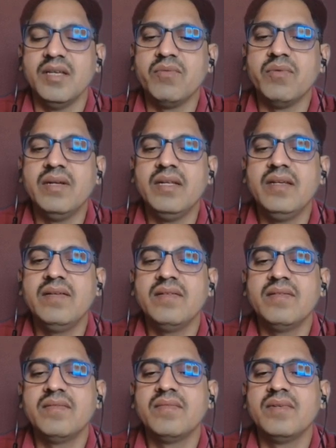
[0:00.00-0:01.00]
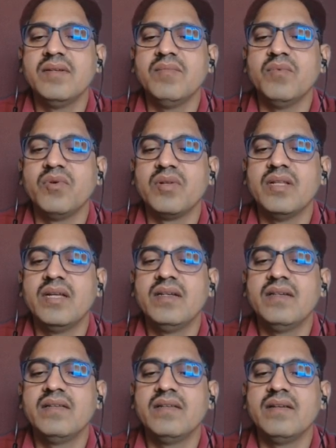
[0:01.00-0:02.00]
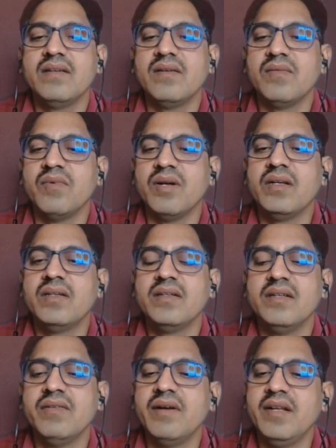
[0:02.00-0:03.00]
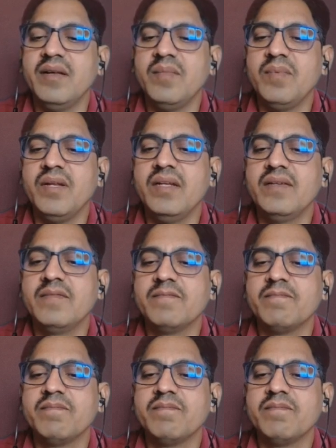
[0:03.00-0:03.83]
equally more than one dividing plane,